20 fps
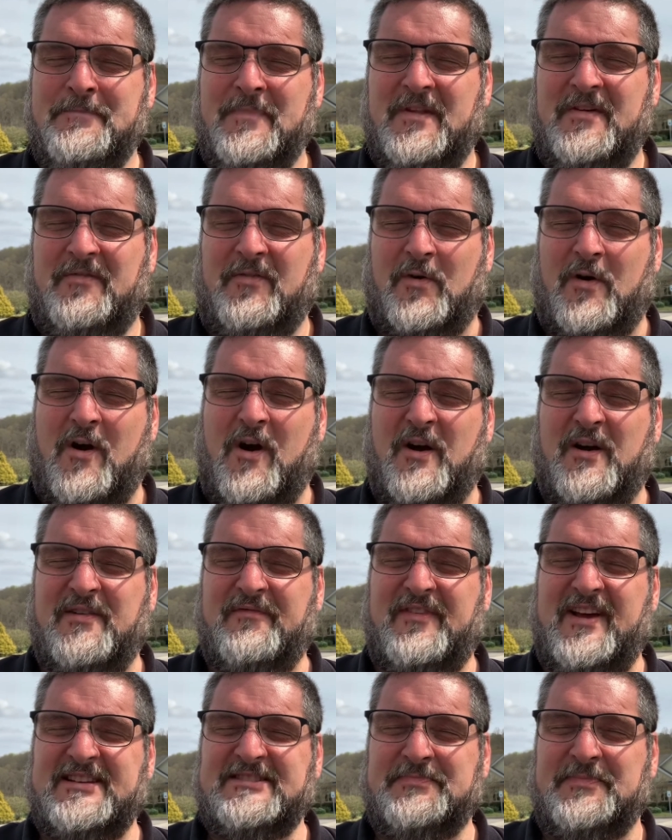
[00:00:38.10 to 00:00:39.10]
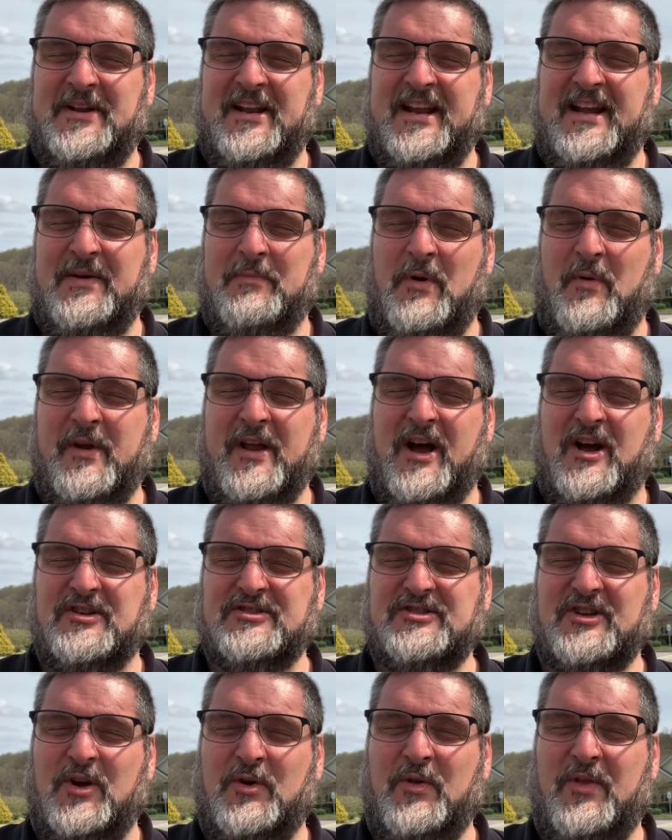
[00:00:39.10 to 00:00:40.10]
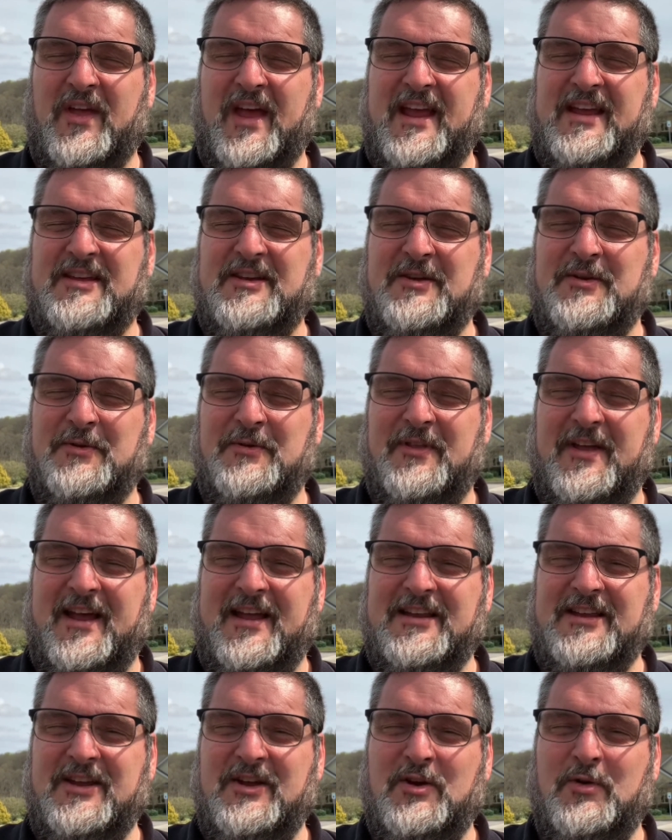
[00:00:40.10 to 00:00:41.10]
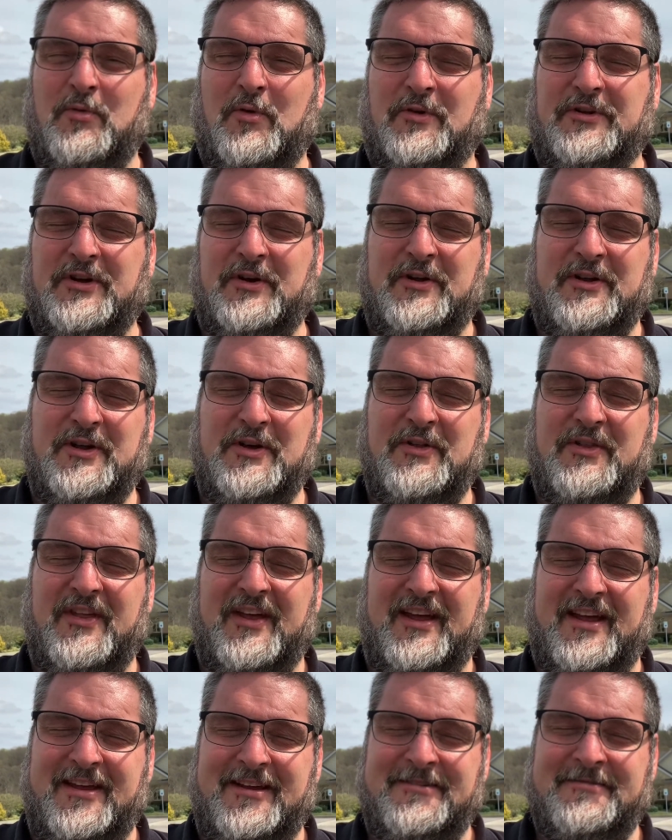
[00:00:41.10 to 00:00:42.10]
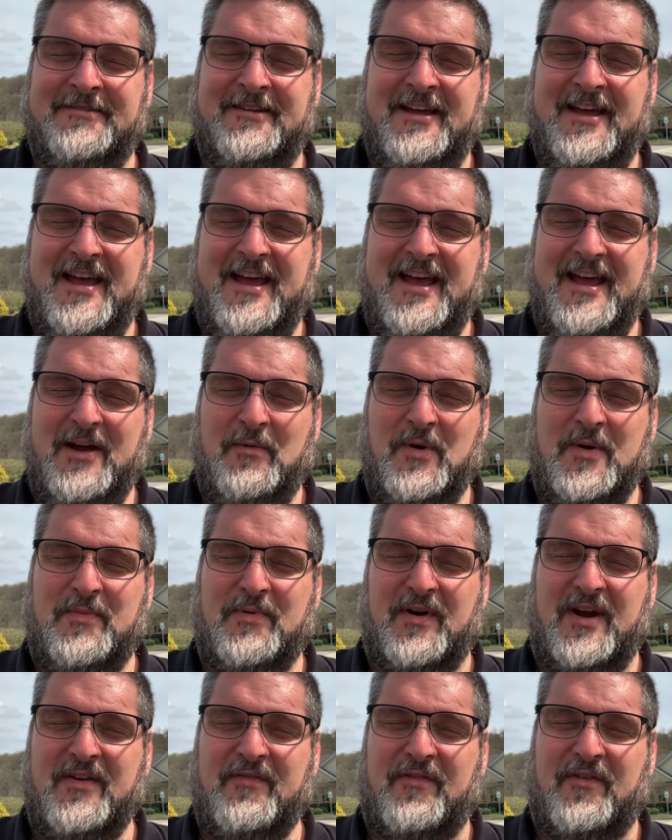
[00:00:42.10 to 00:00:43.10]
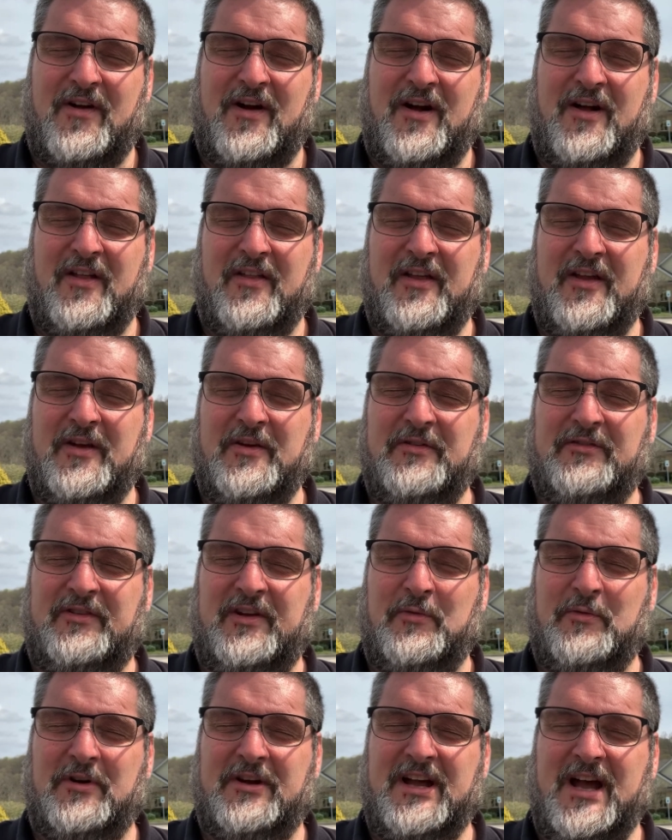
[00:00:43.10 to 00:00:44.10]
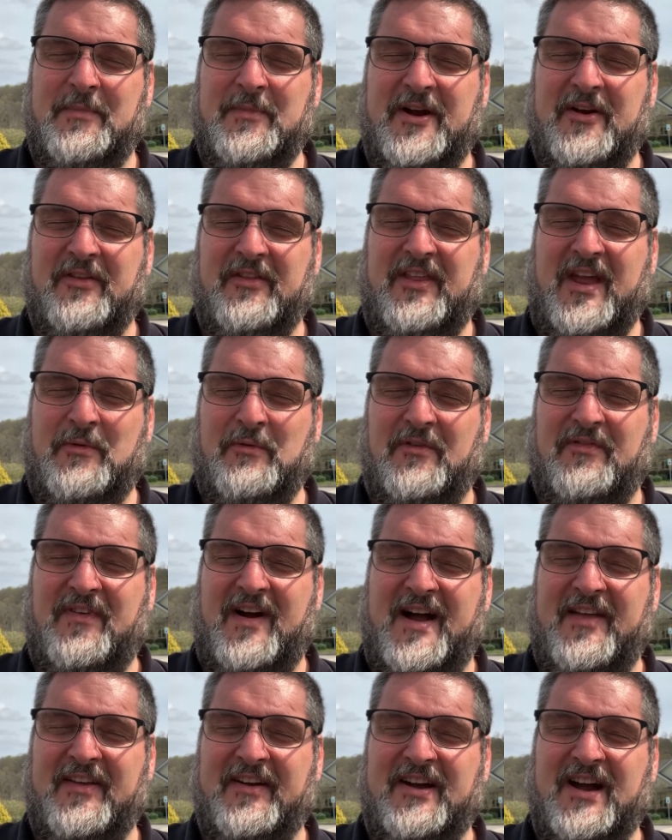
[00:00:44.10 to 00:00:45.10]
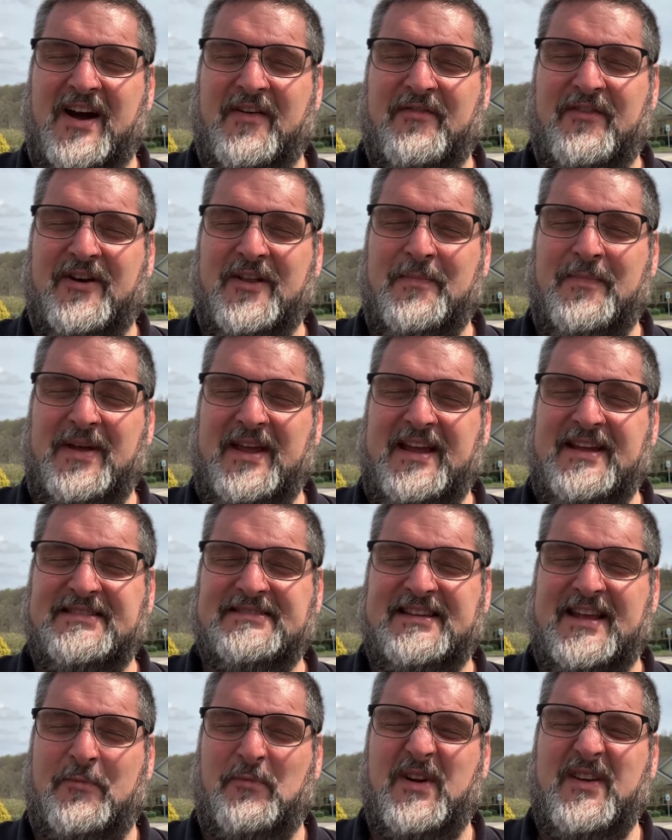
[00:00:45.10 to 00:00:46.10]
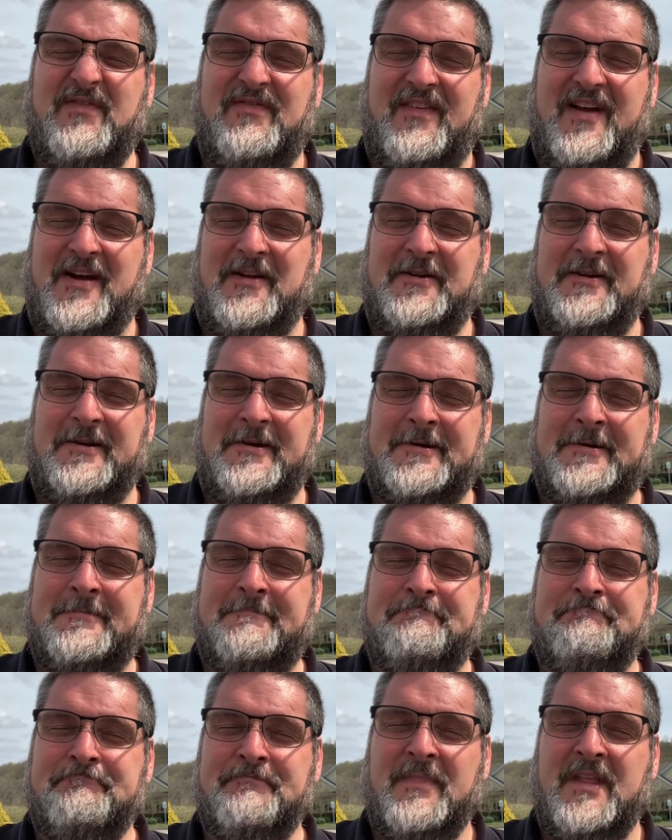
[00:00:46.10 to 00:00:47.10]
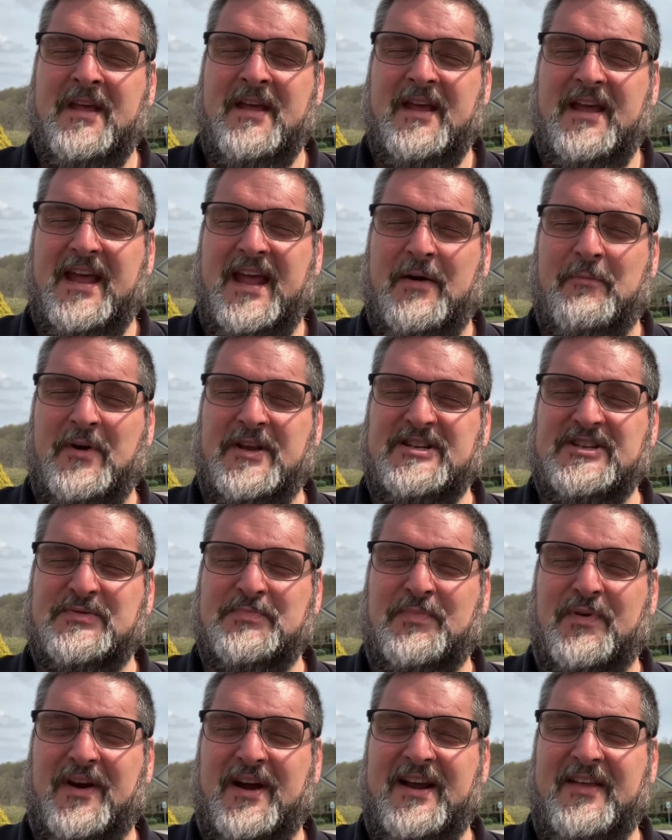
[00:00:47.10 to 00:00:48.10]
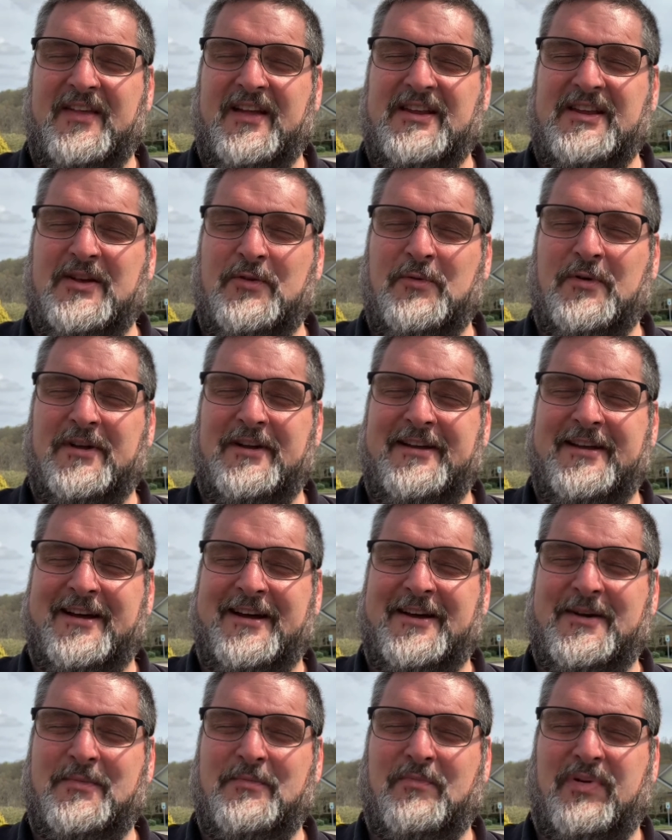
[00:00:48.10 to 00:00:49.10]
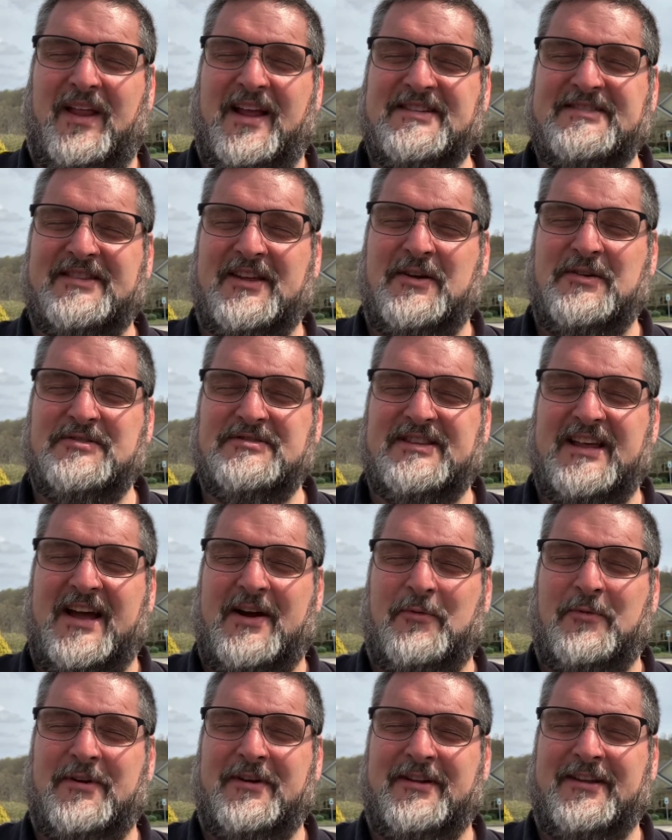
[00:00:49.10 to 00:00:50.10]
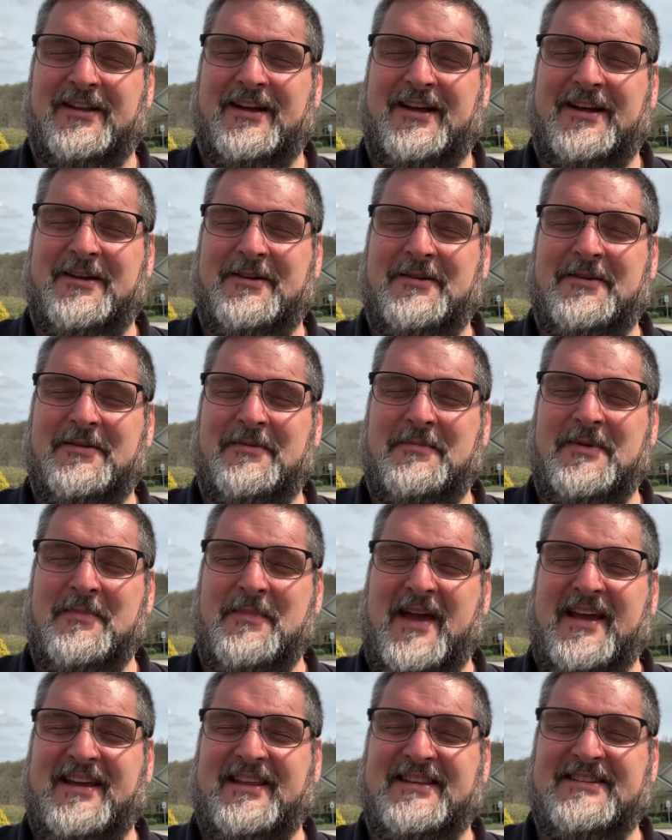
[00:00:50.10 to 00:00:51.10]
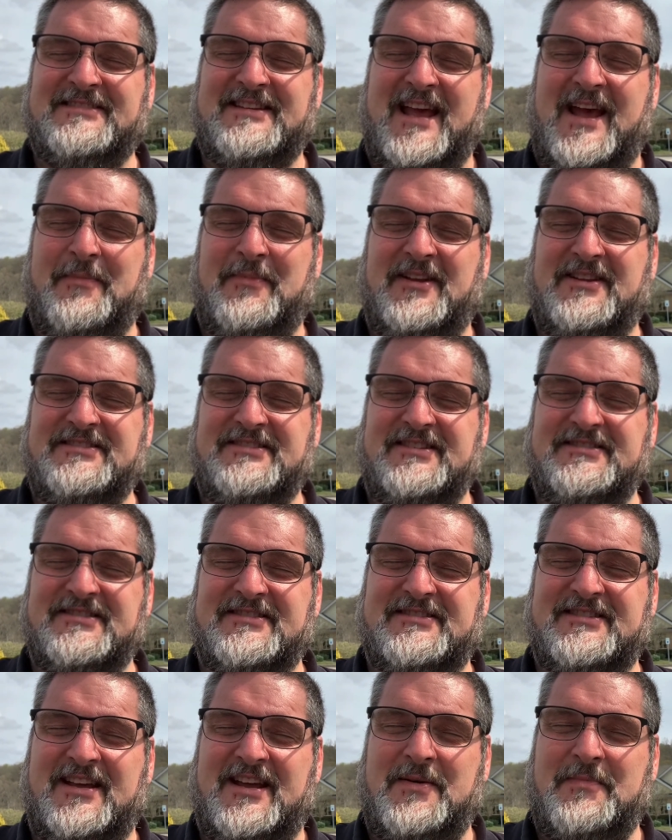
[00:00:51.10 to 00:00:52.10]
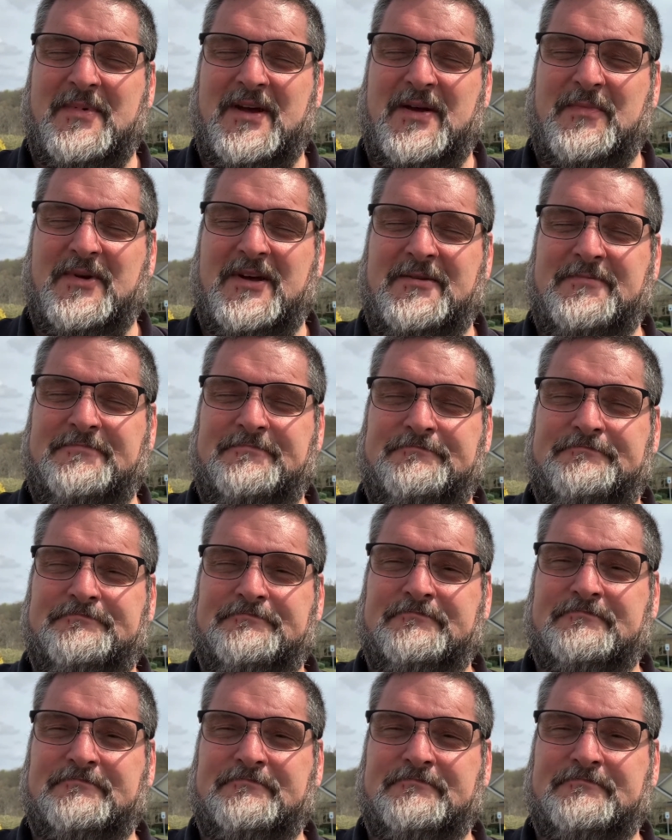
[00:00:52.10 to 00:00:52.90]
for our investment in it, but we also thank you that you will do a new thing. We pray for all those who will come here that they will find the comfort and peace that we found here. And we just pray that you would uh, bless those that will uh, be making this happen in Jesus' name. Amen.